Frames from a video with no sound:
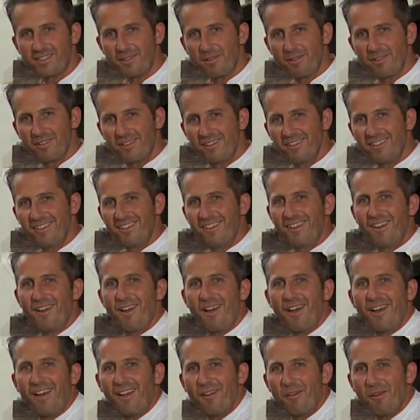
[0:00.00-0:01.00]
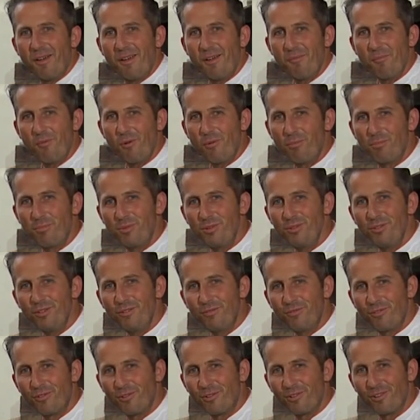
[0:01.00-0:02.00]
a more
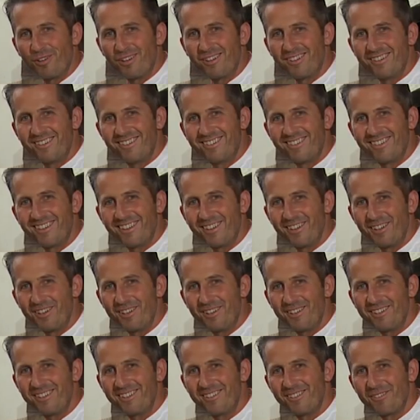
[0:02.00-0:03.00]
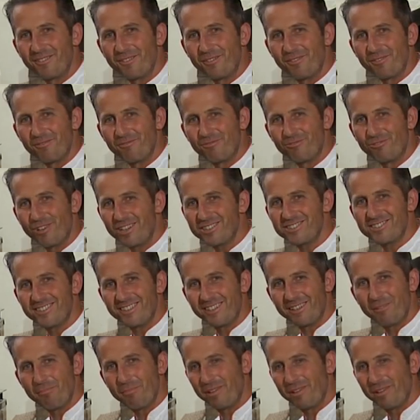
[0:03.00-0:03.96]
beautiful and rustic